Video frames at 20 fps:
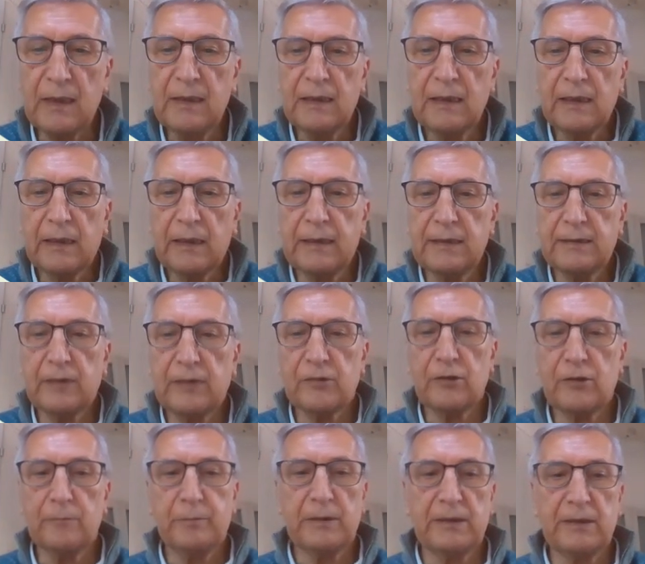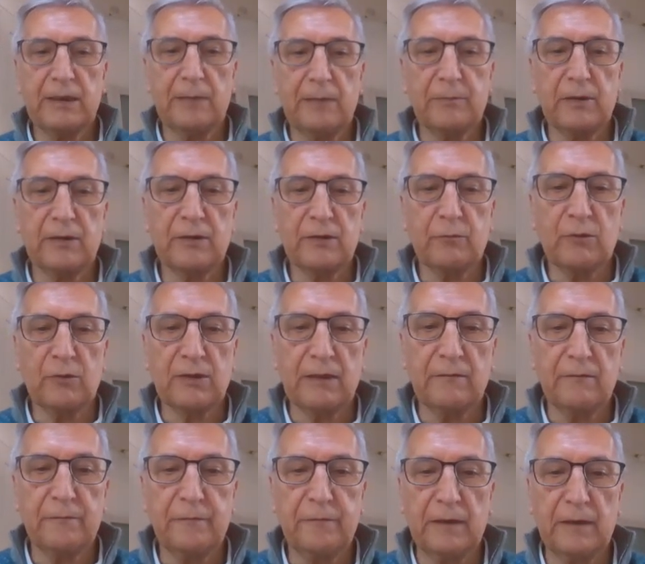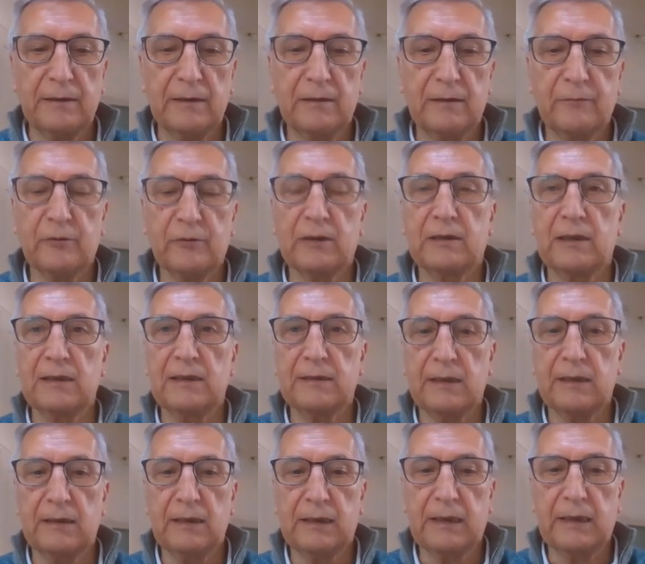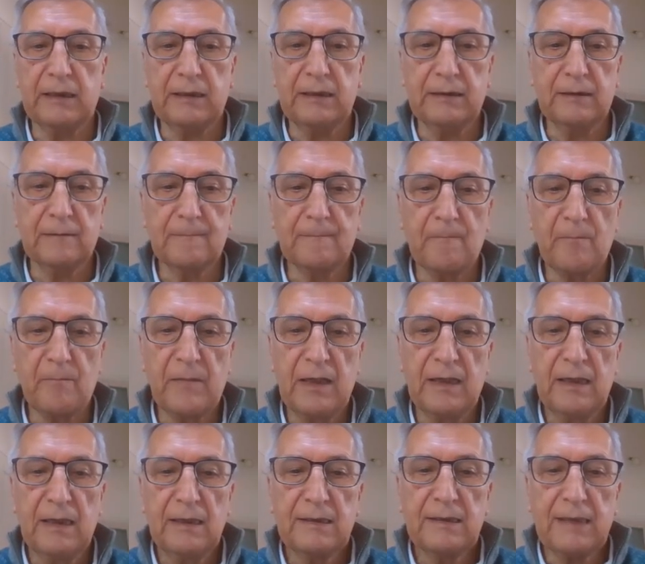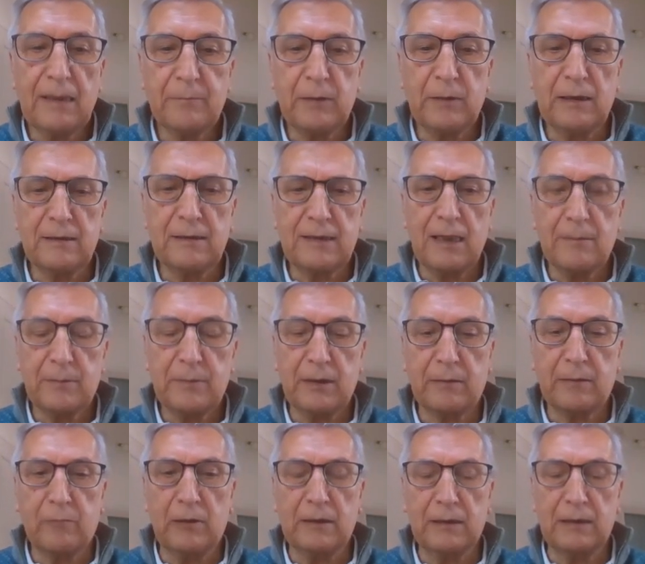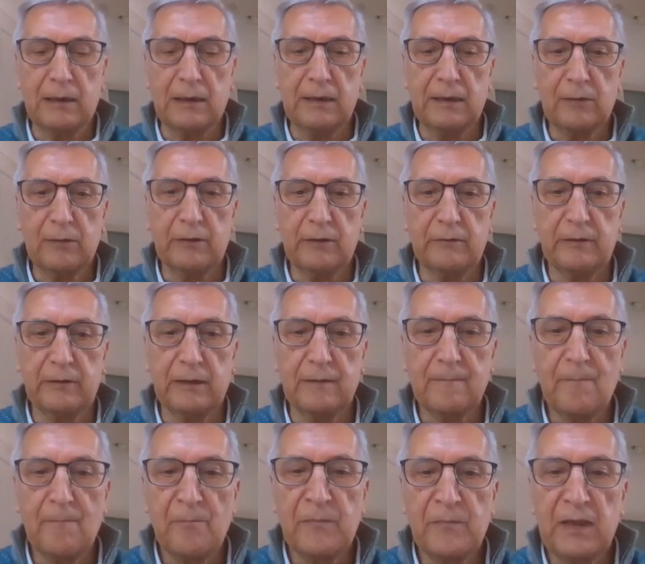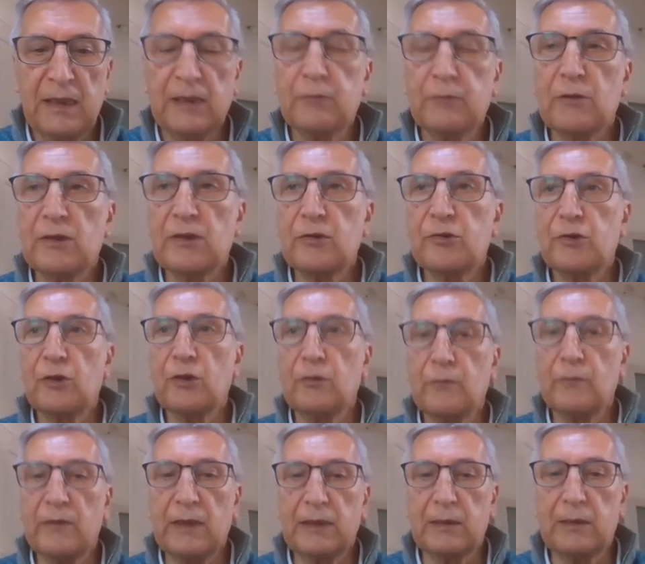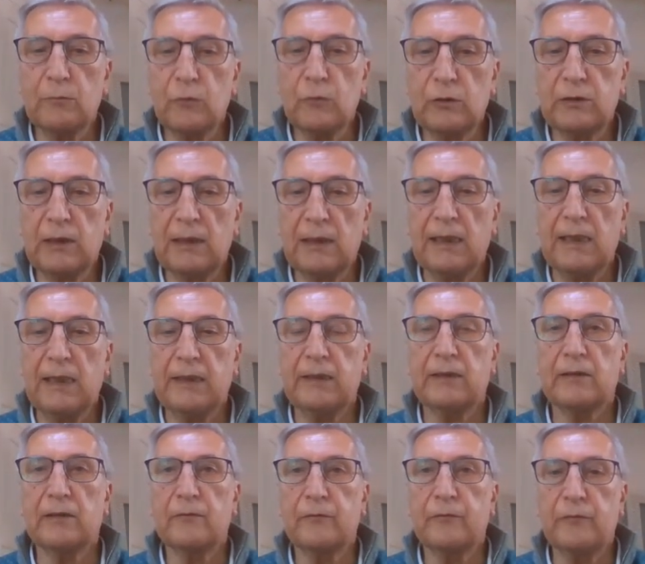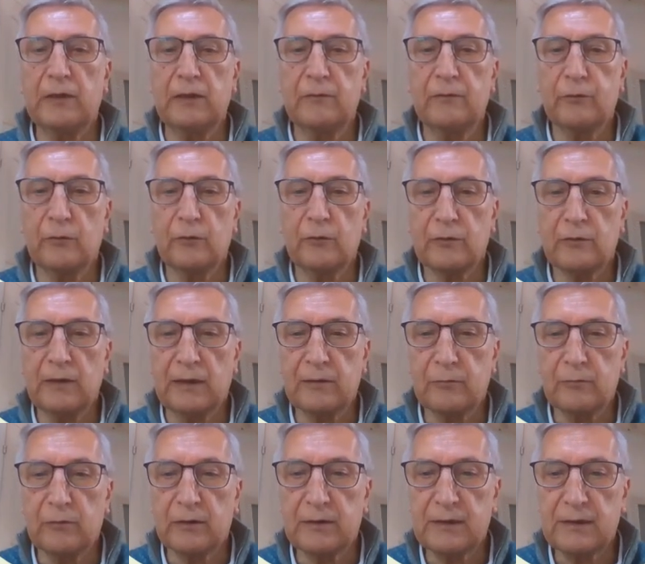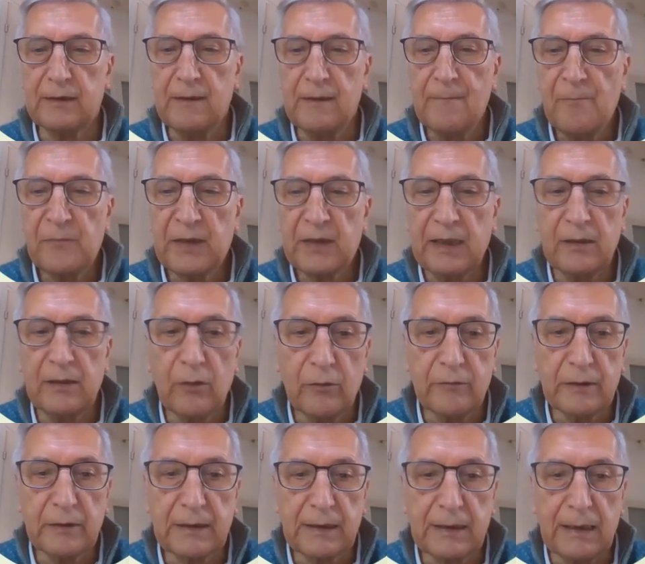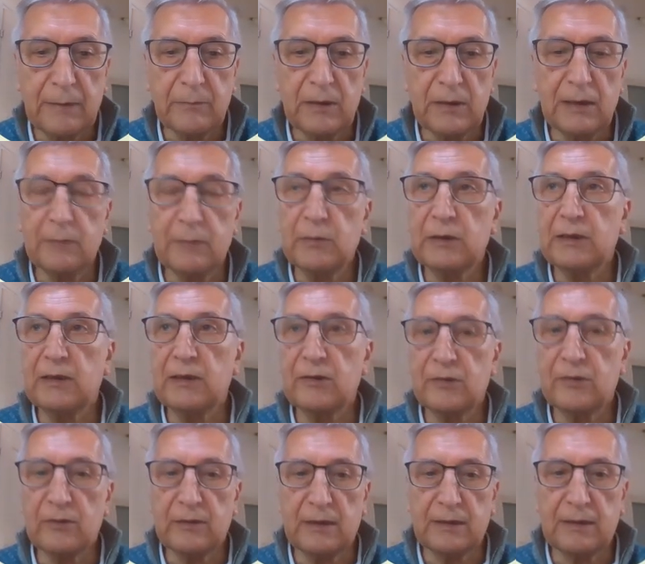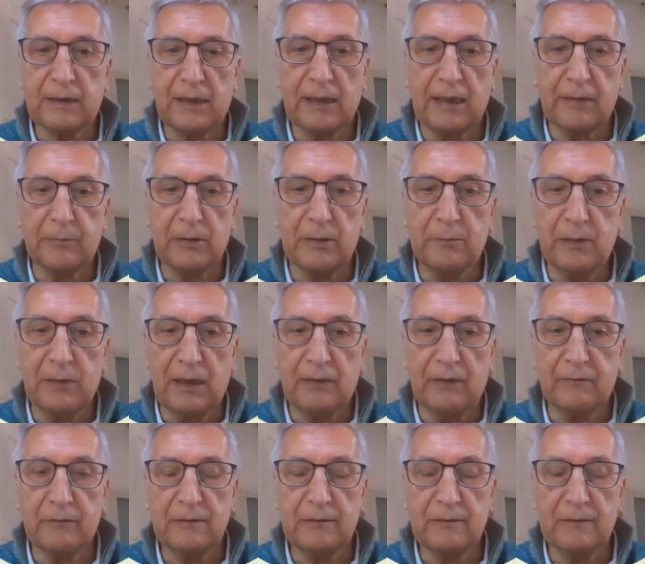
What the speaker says: Research on perceptrons was unfunded for at least a decade. Subsequently, however, it was shown that multi-layer feed-forward networks can overcome the limitations described above.